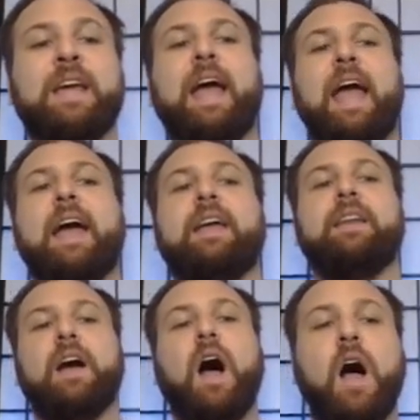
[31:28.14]
And
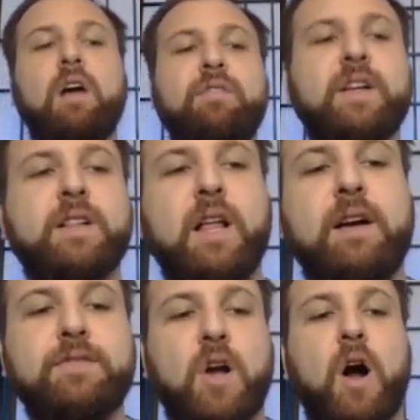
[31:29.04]
of the
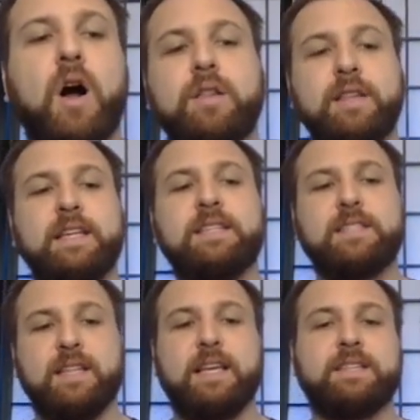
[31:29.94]
gloves on this
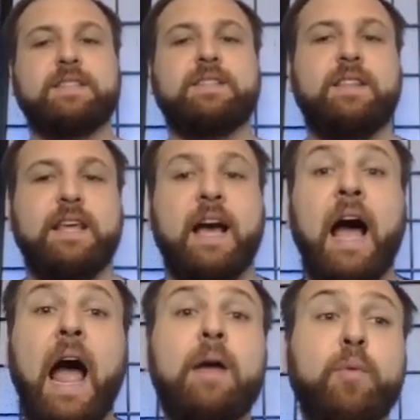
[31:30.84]
list, the
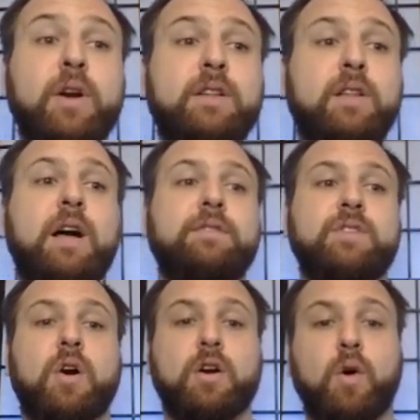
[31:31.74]
hybrid gloves
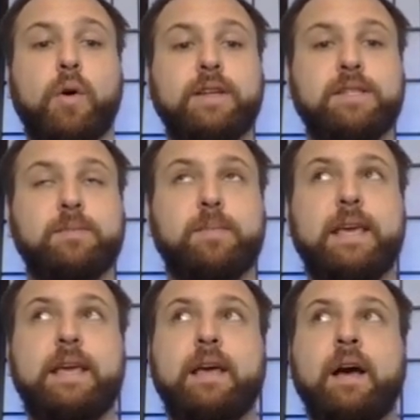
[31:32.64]
are going to
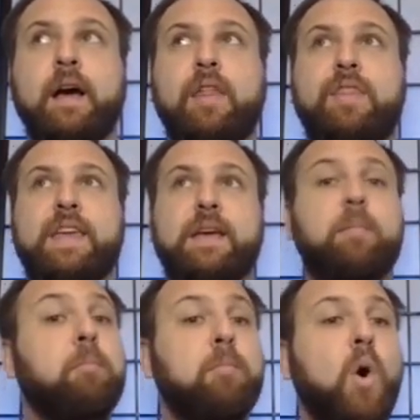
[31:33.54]
be the
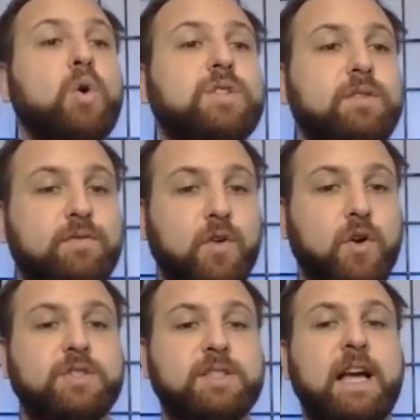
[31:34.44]
most
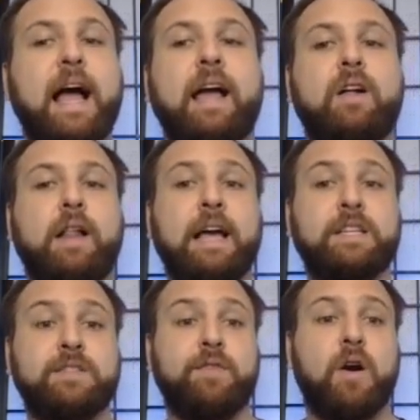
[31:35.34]
versatile
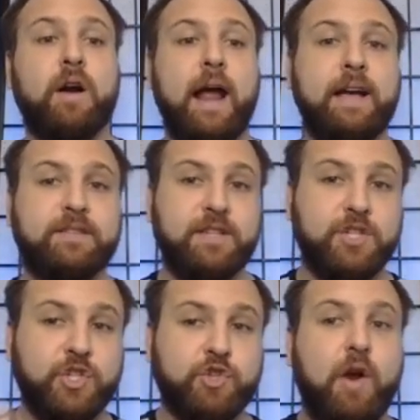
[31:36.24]
as far as the
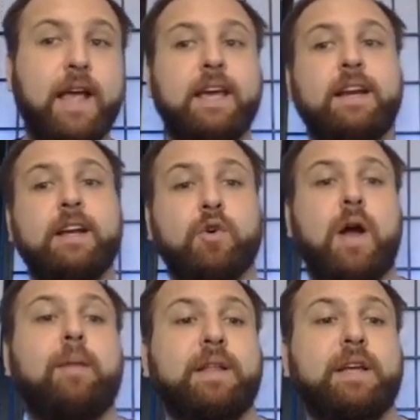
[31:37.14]
striking and
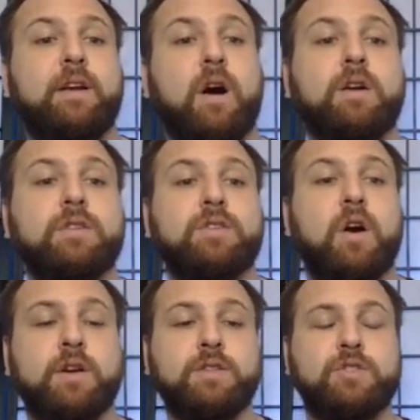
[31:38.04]
grappling arts
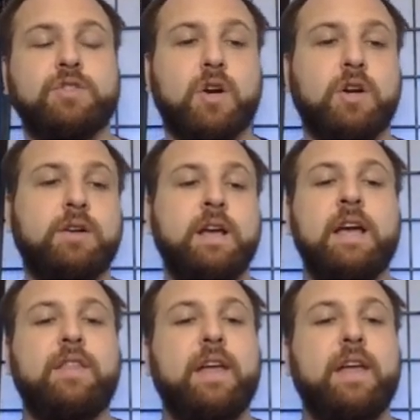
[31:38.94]
are concerned. They